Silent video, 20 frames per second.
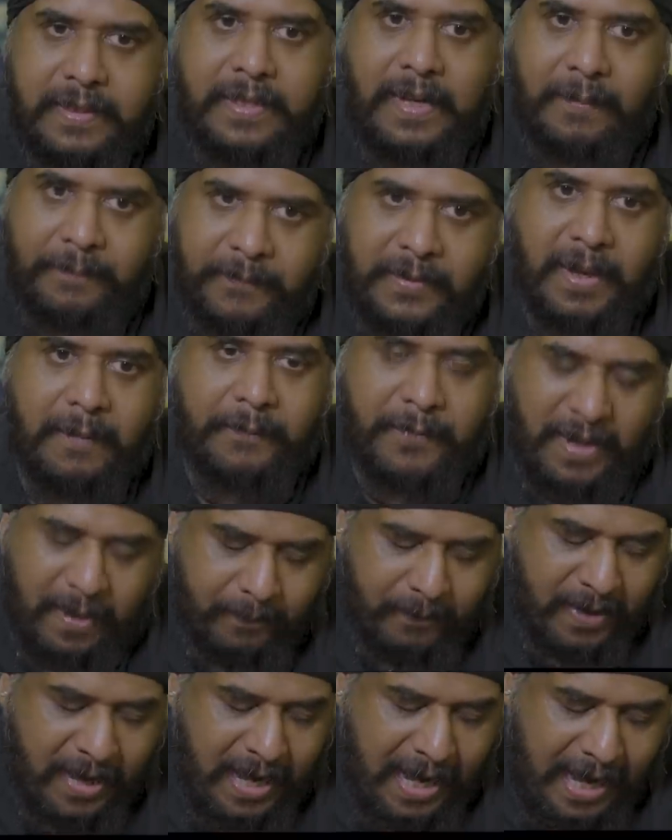Yep. To
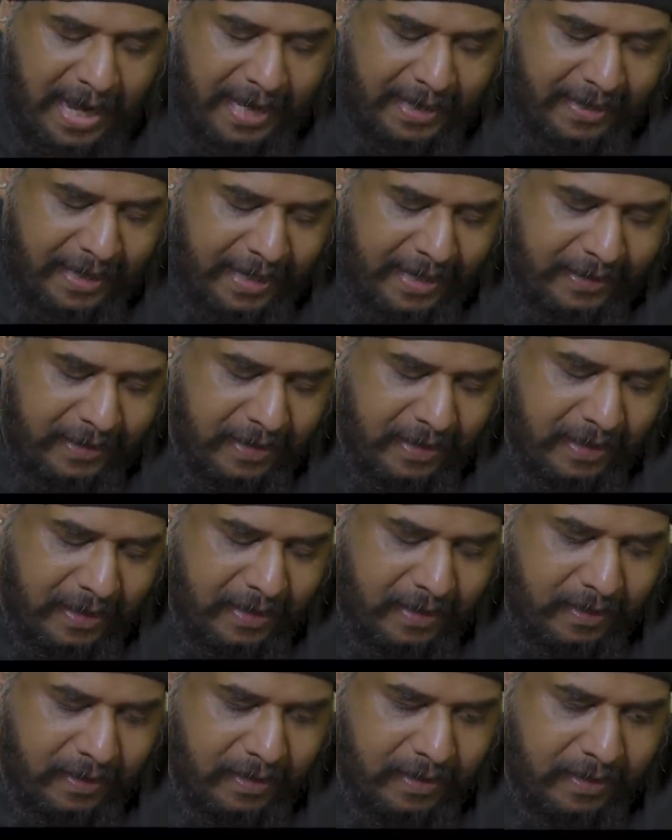
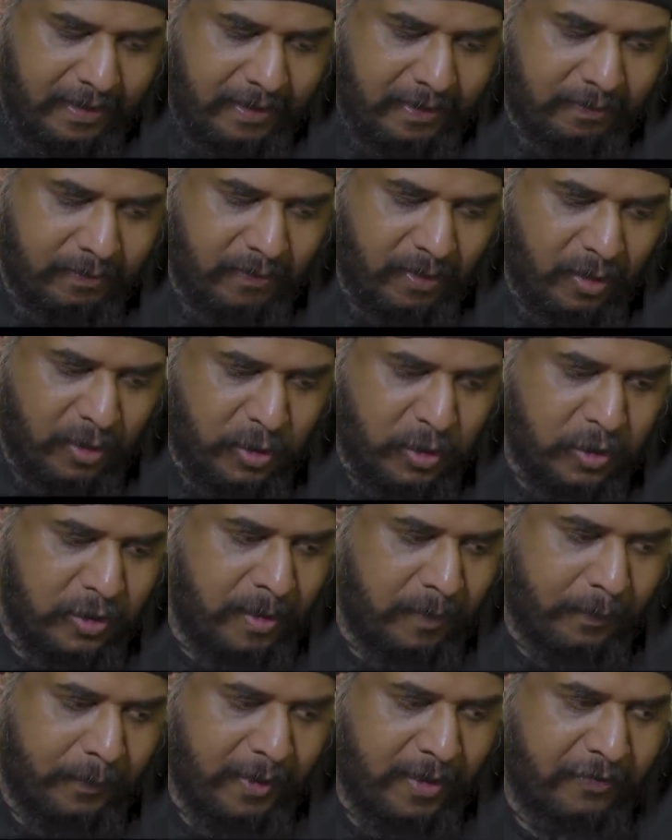
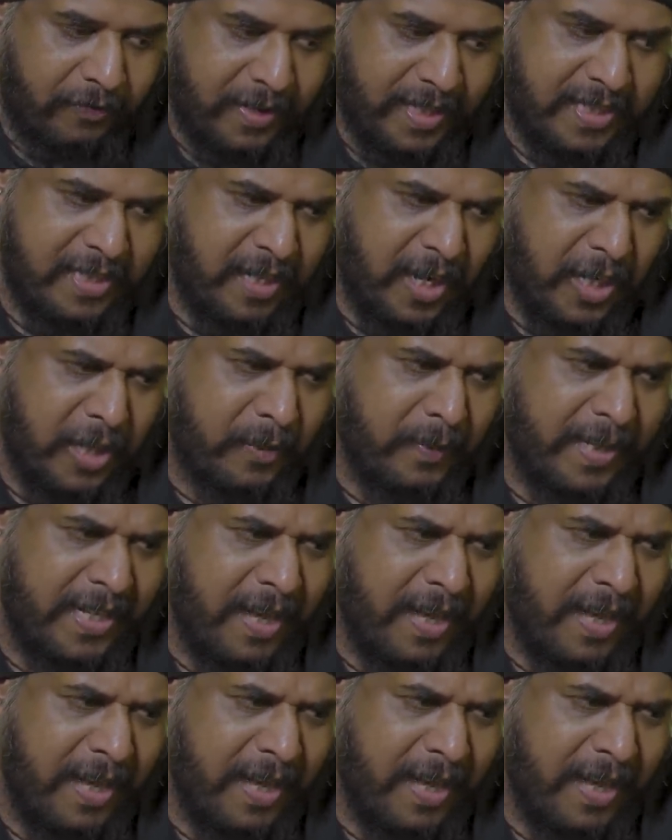the perfection argument,